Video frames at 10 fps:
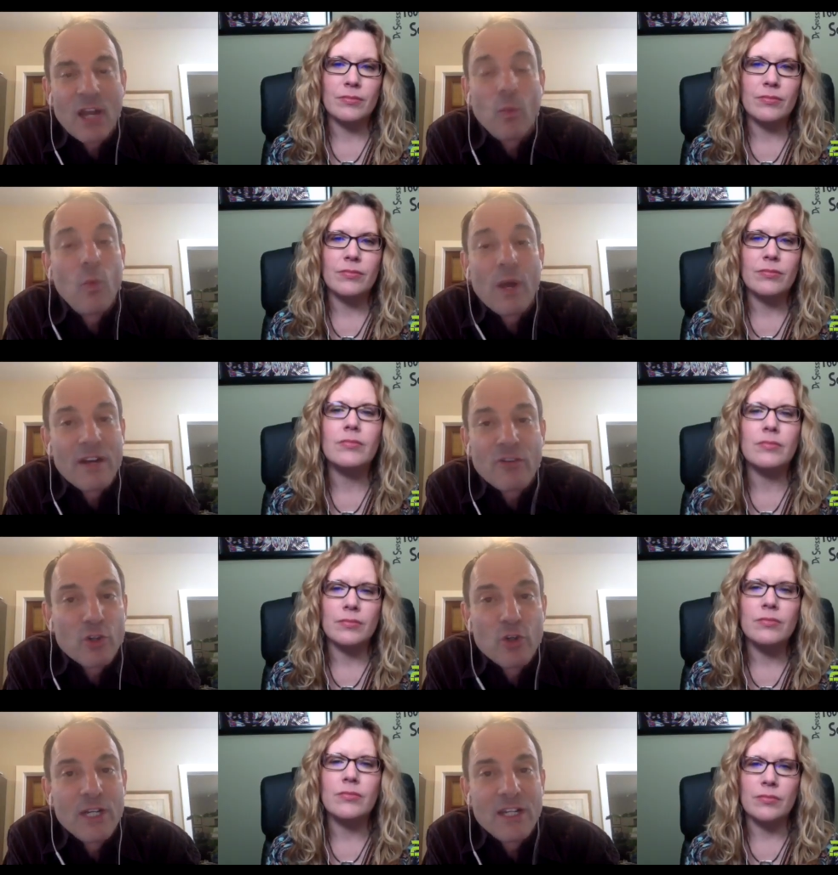Speaker 1: whatever
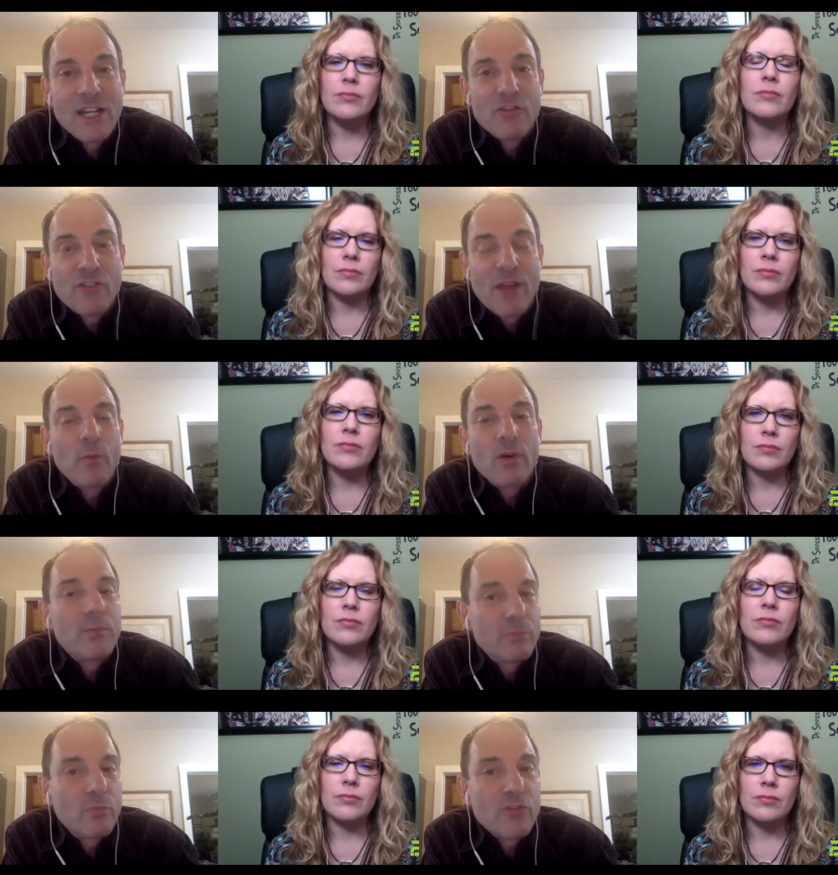good it is that we're,
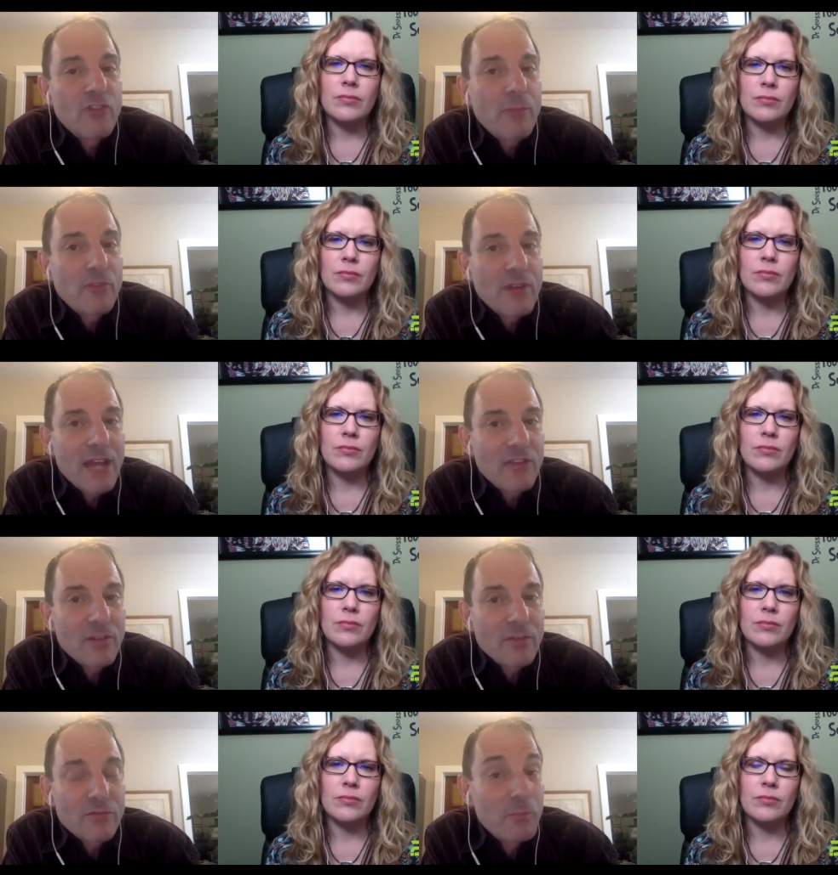we're subsidizing
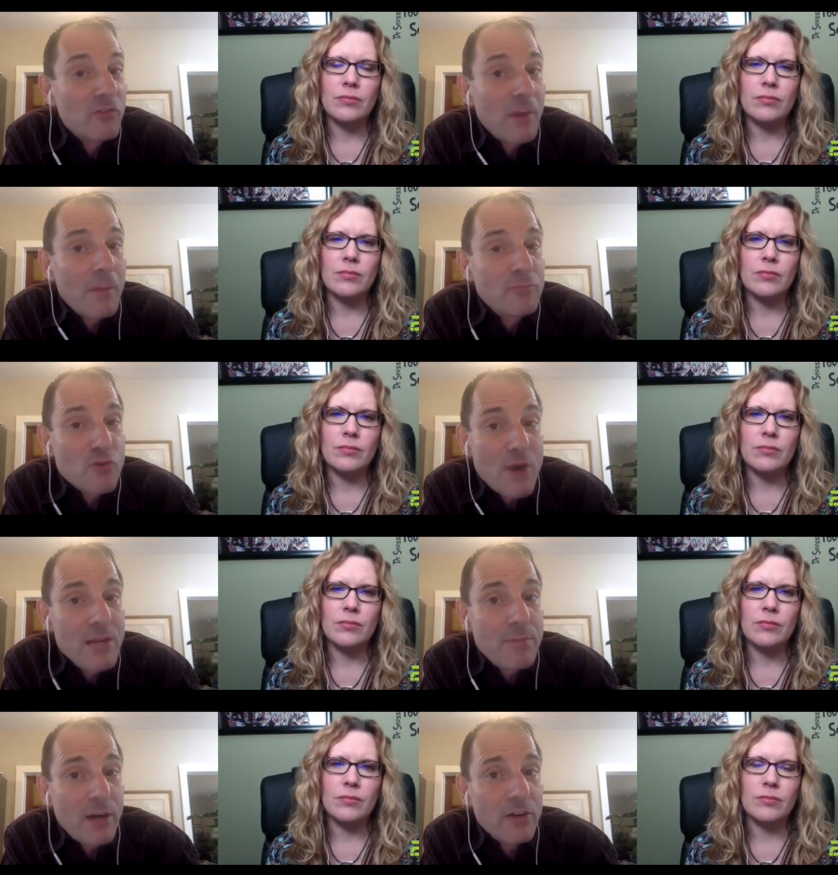from some trade
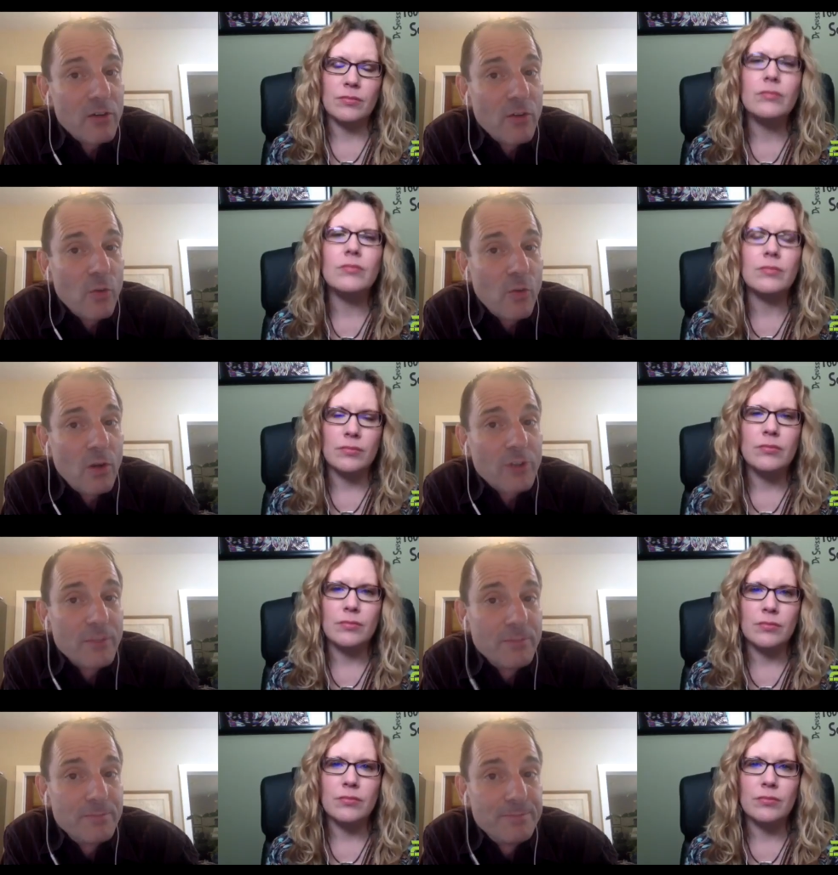partner in the world.
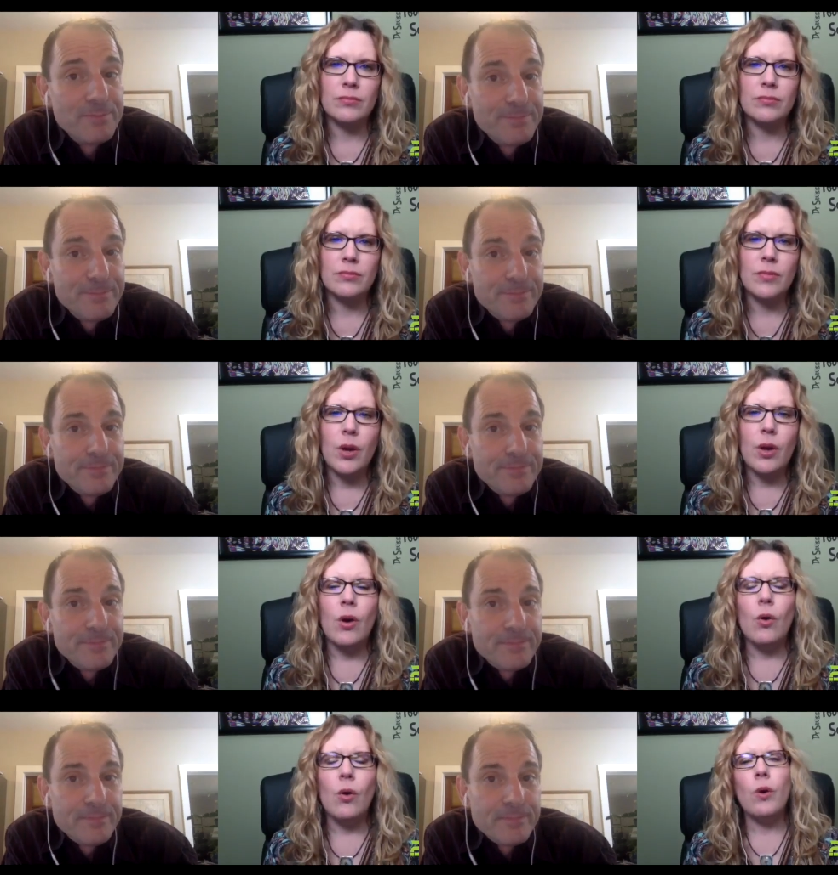
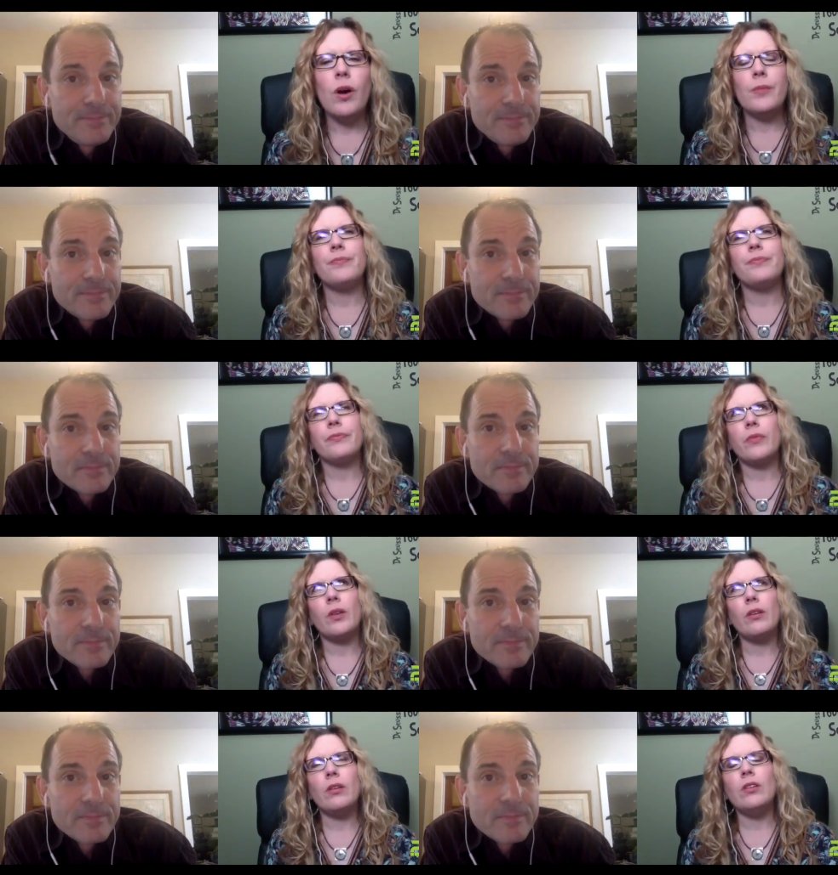
Speaker 2: Well,
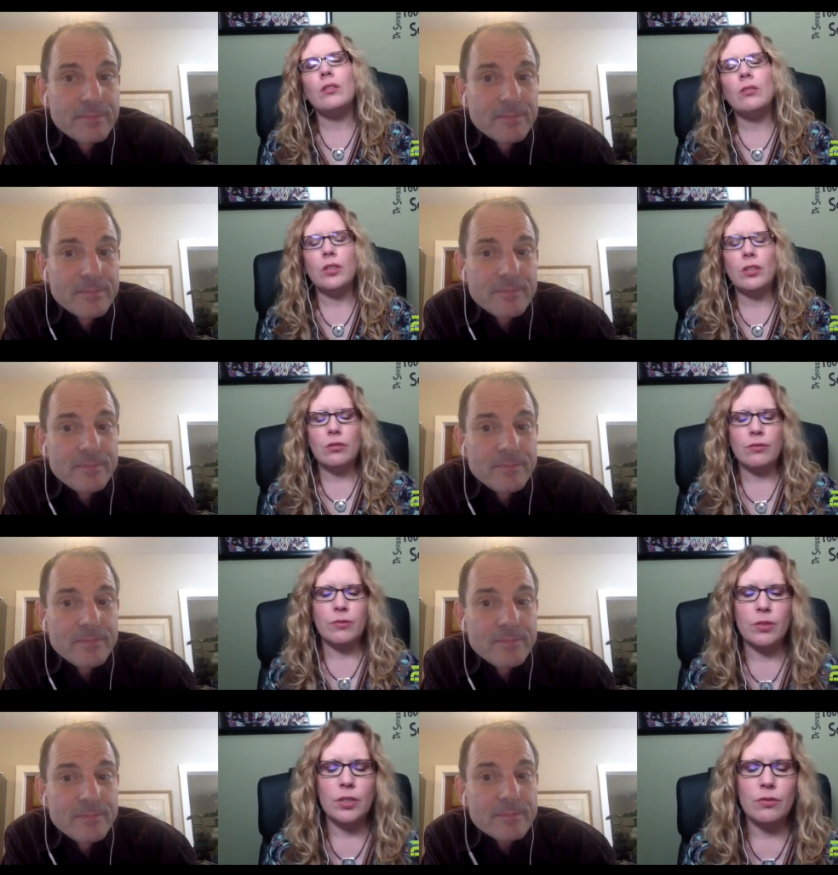you, you've
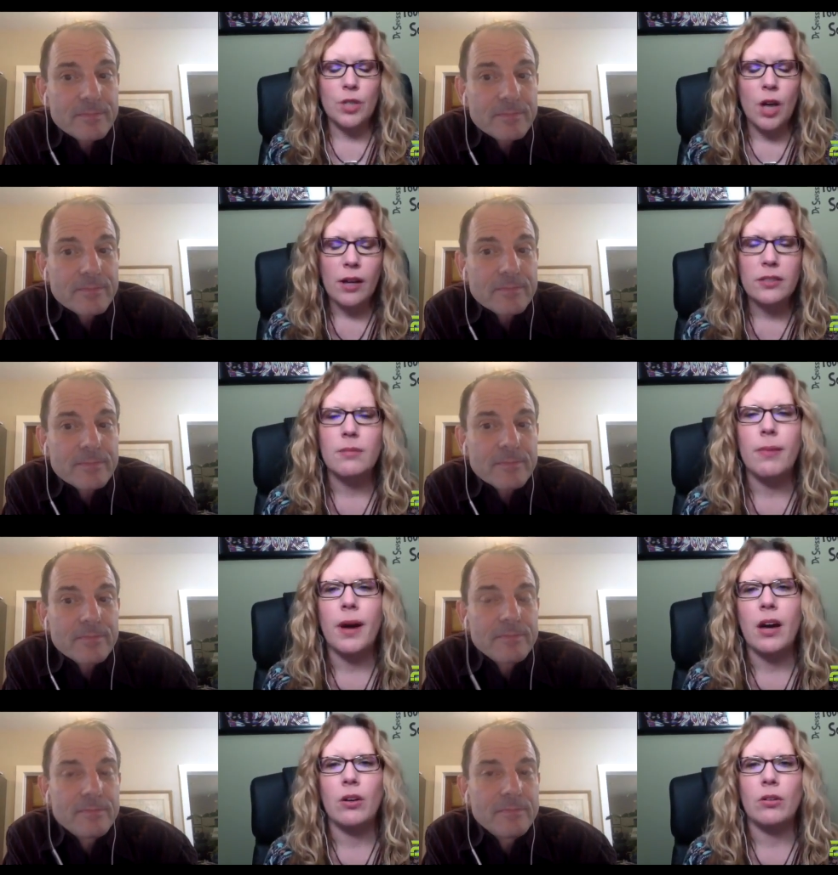you've talked
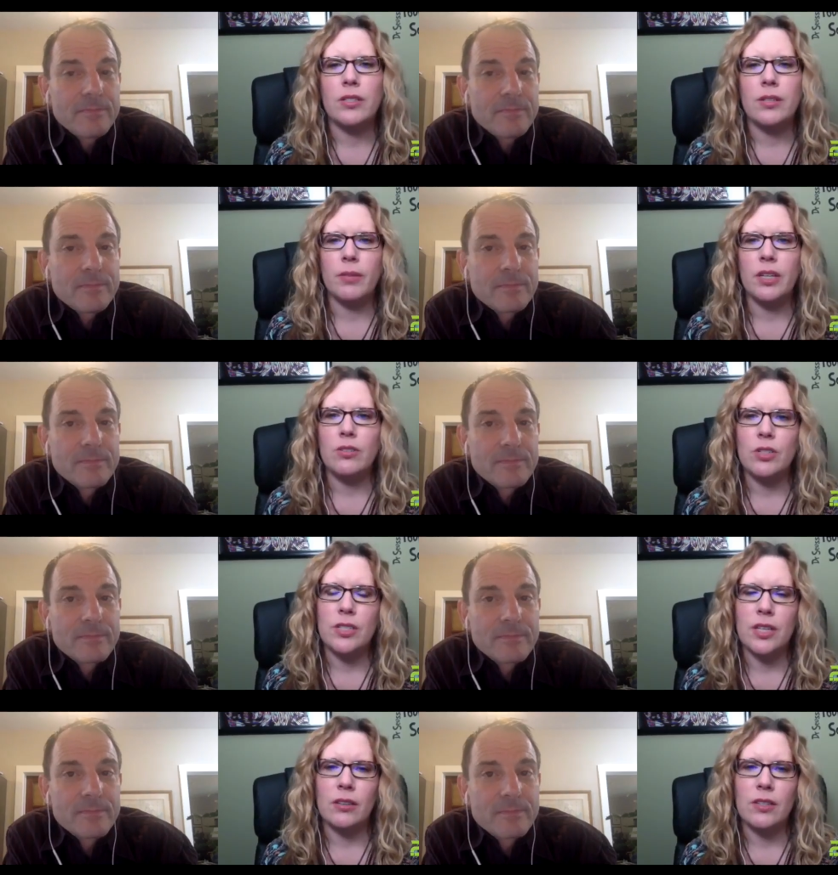about something
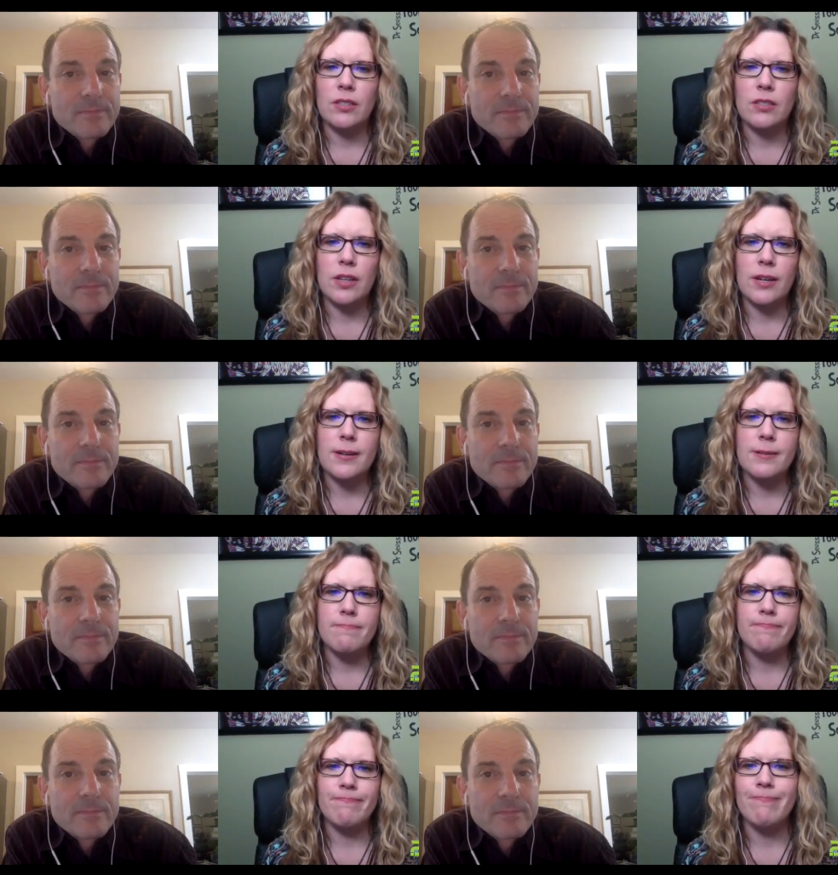interesting. This um,
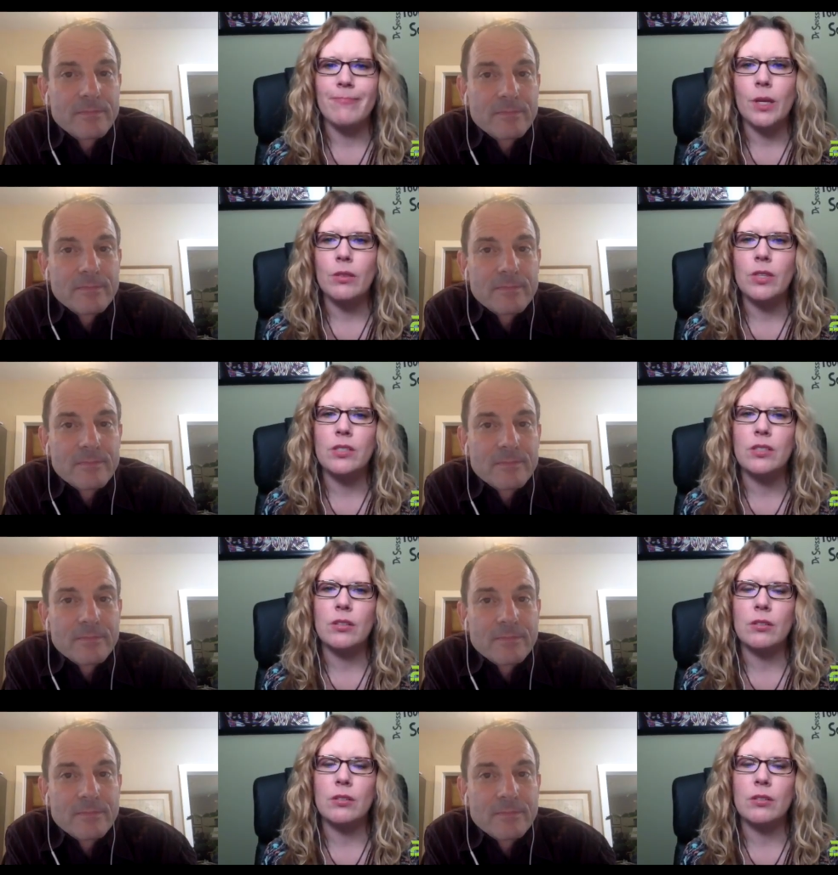this